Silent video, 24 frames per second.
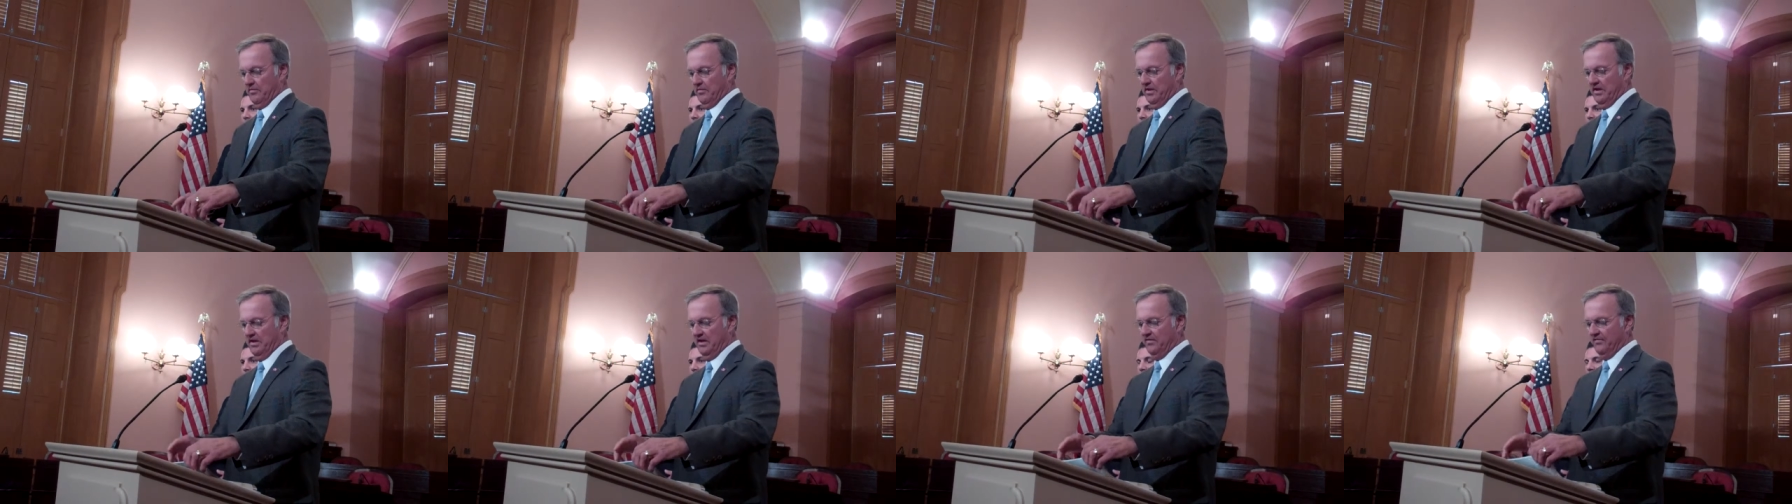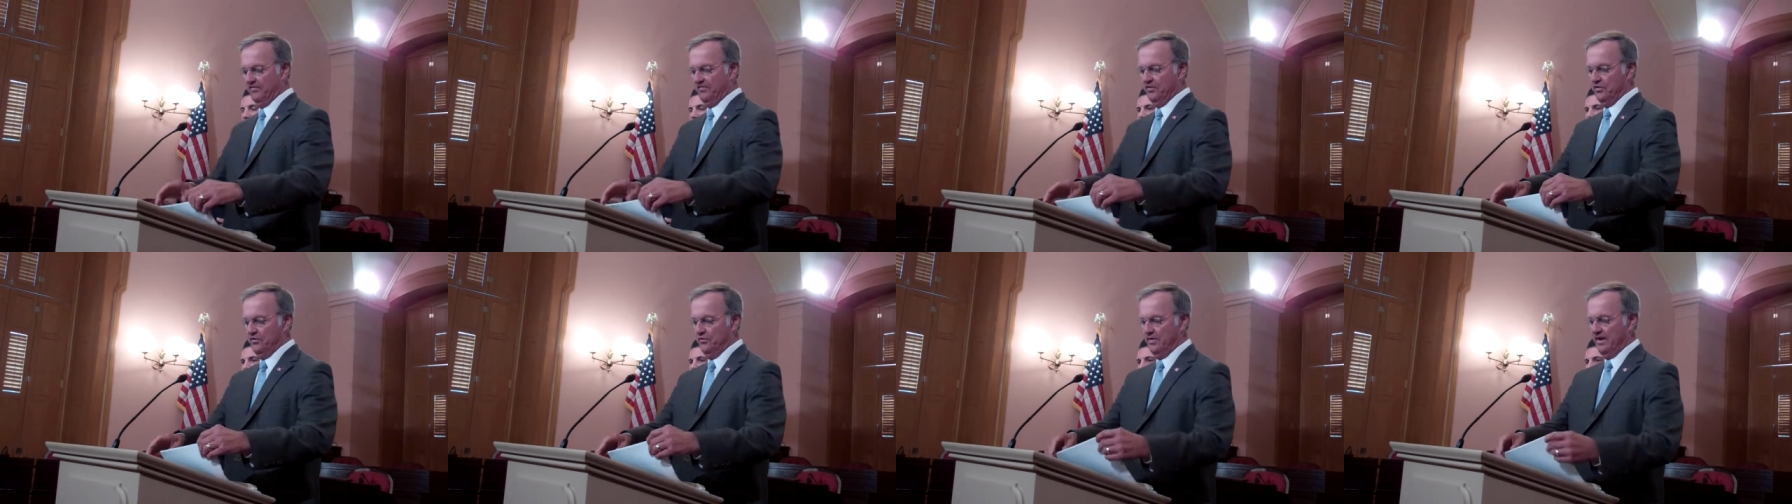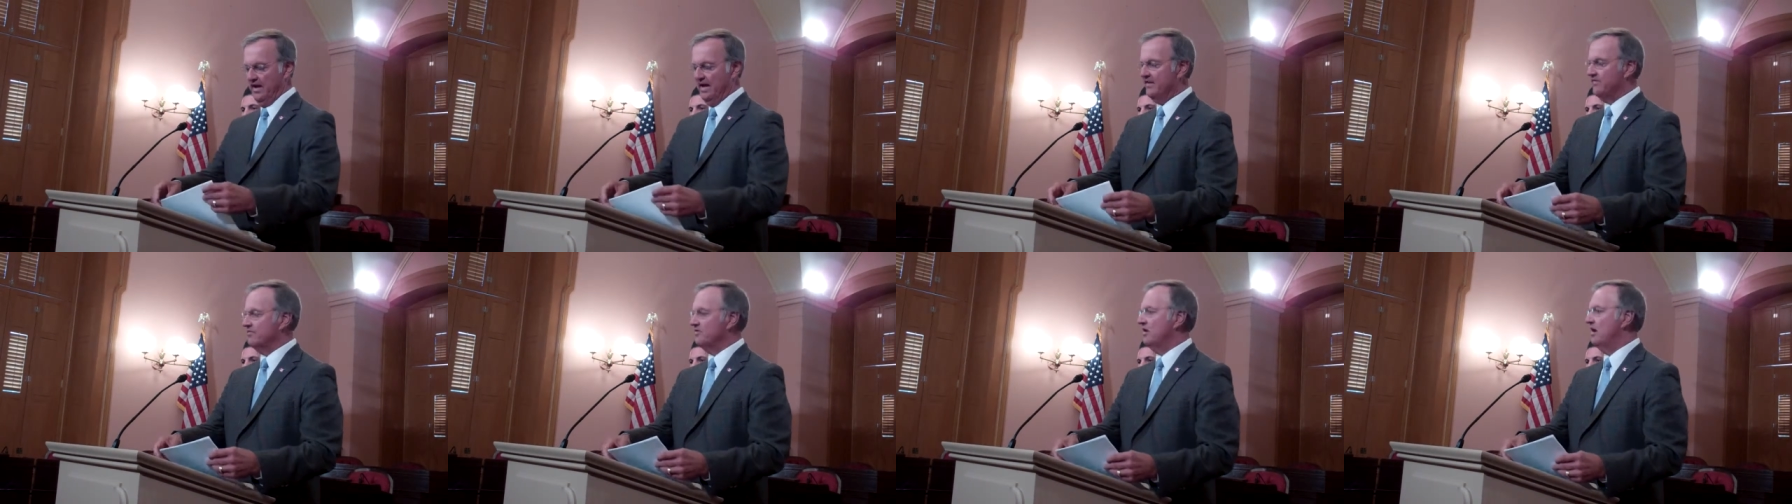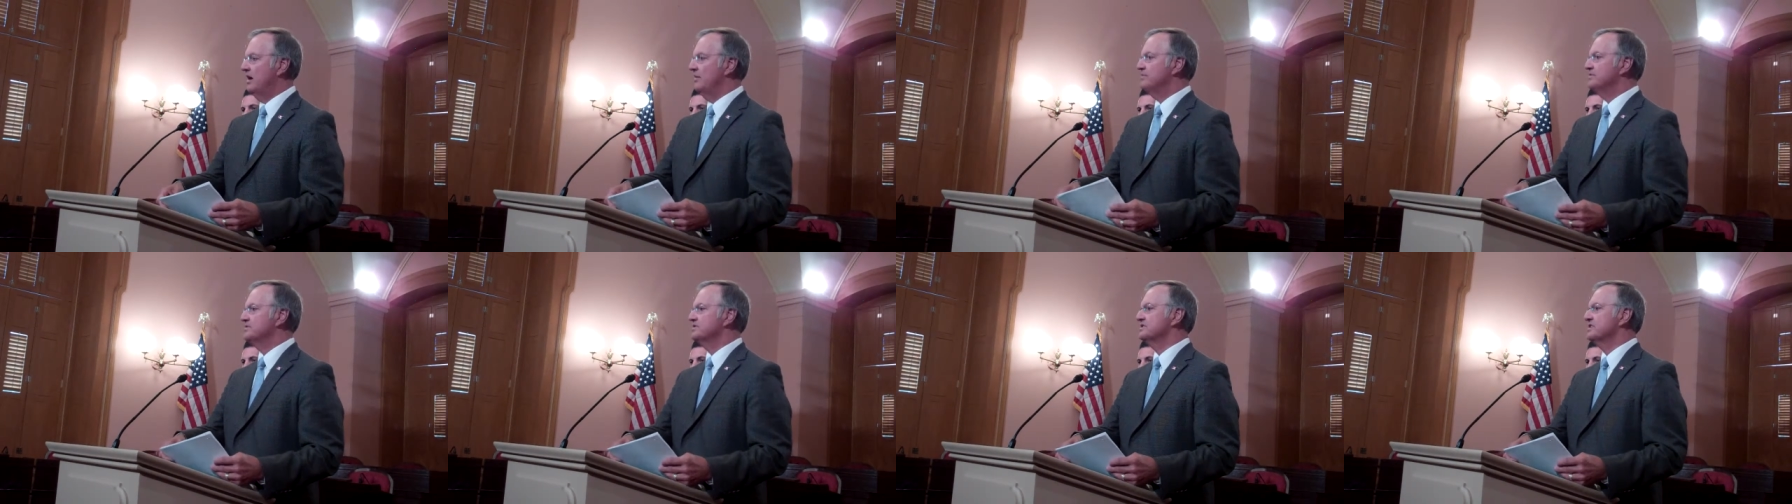if you have
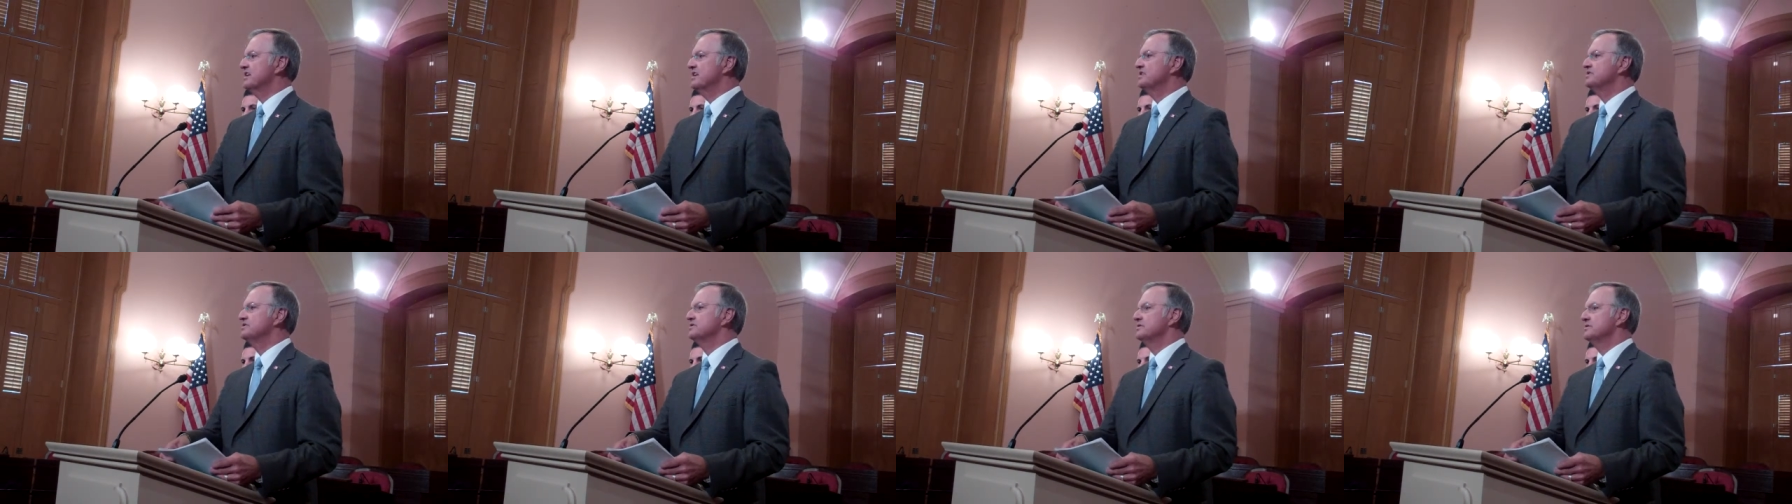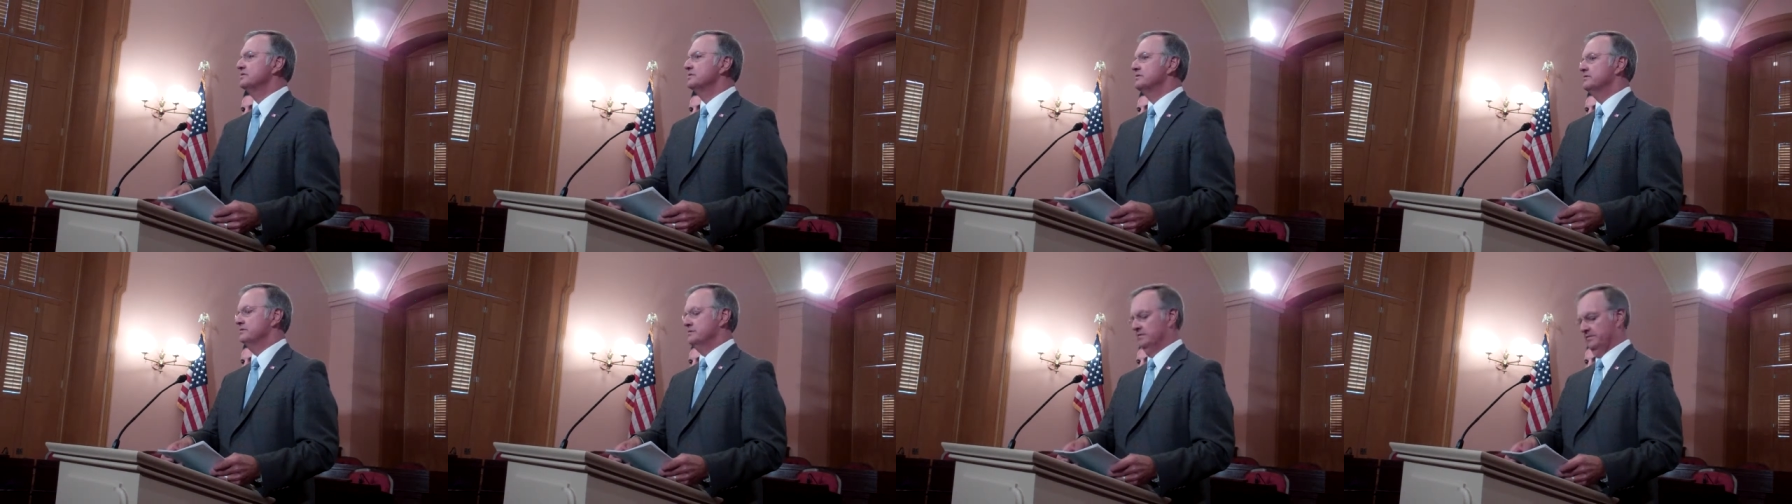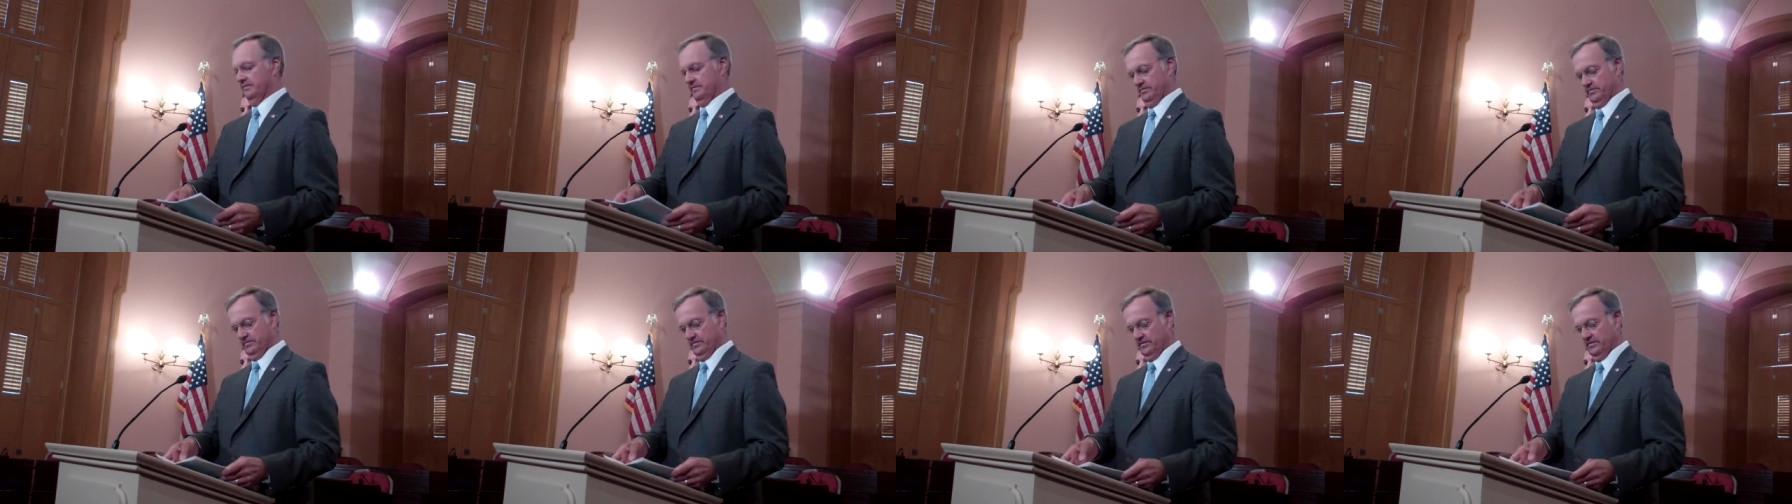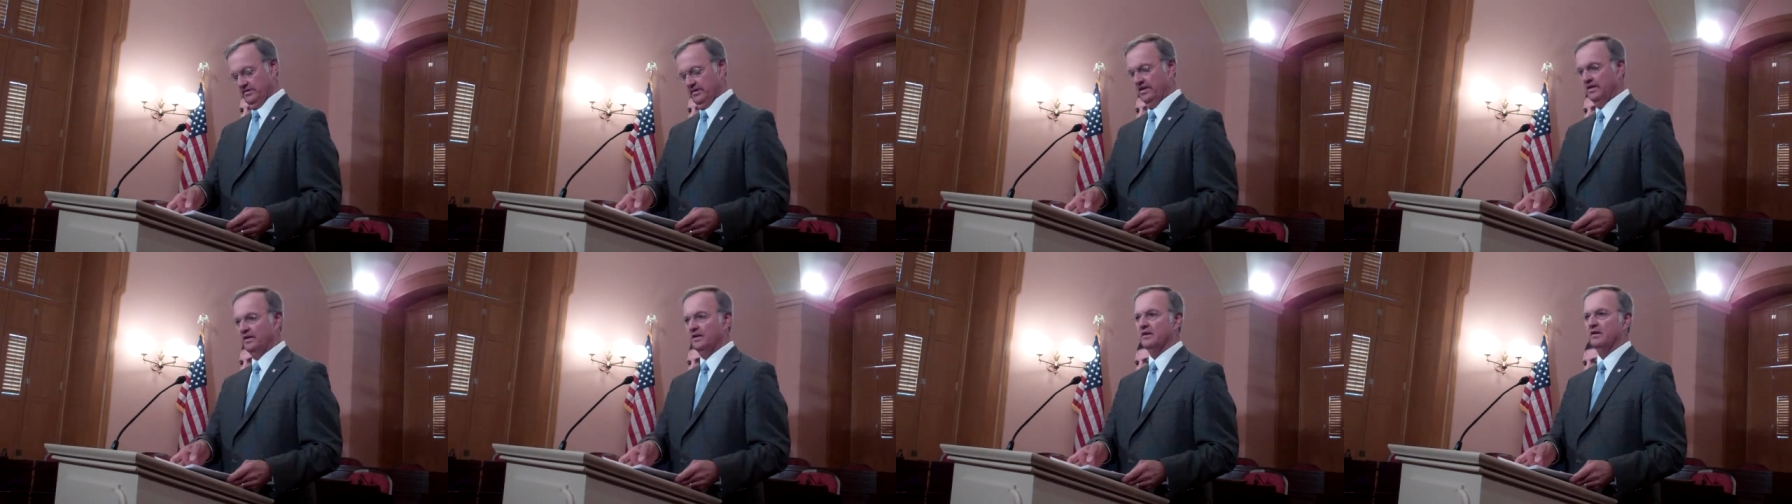compensation,
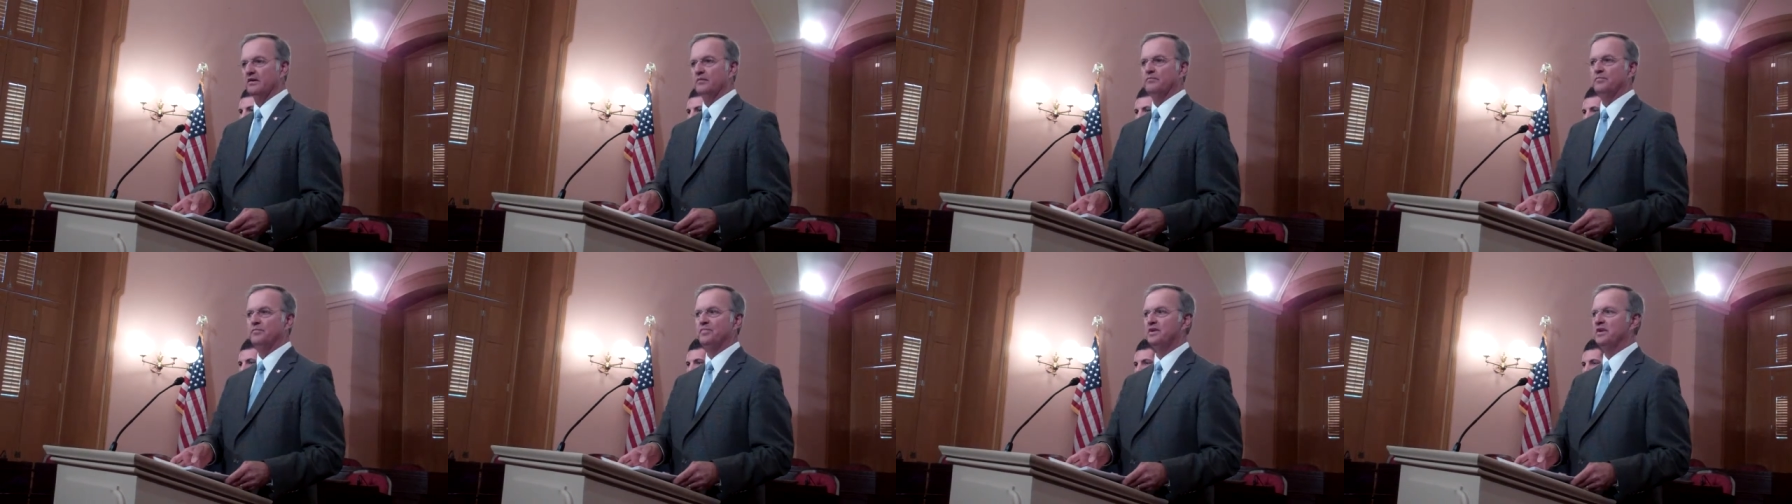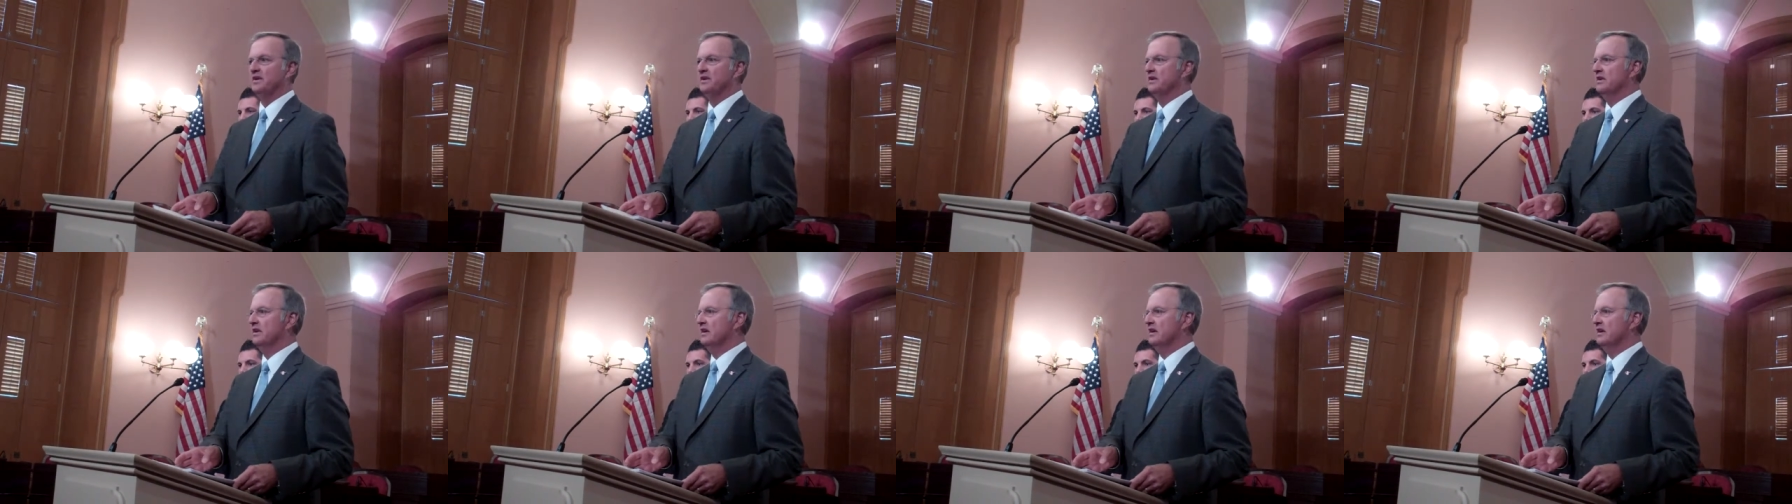be it